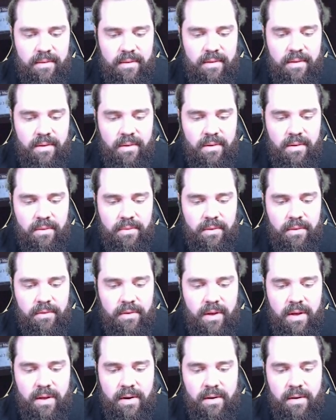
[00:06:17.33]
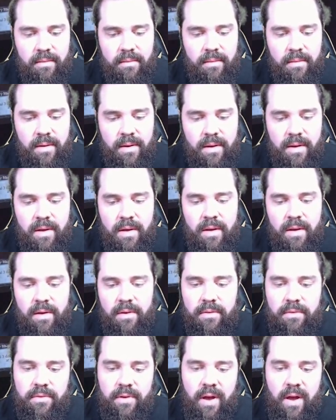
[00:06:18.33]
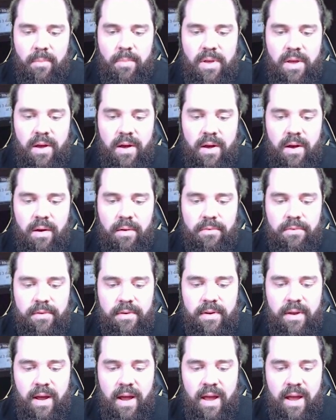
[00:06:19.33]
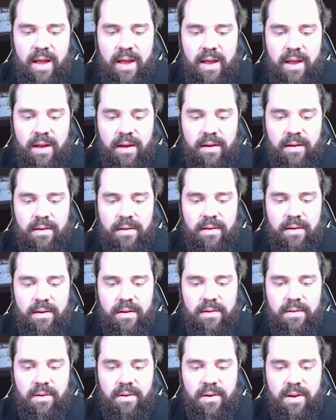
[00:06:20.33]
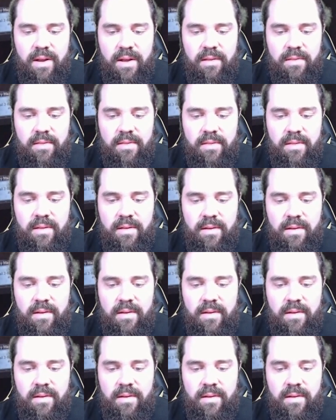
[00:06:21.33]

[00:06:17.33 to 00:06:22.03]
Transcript: All those hidden zombie elves dying underneath.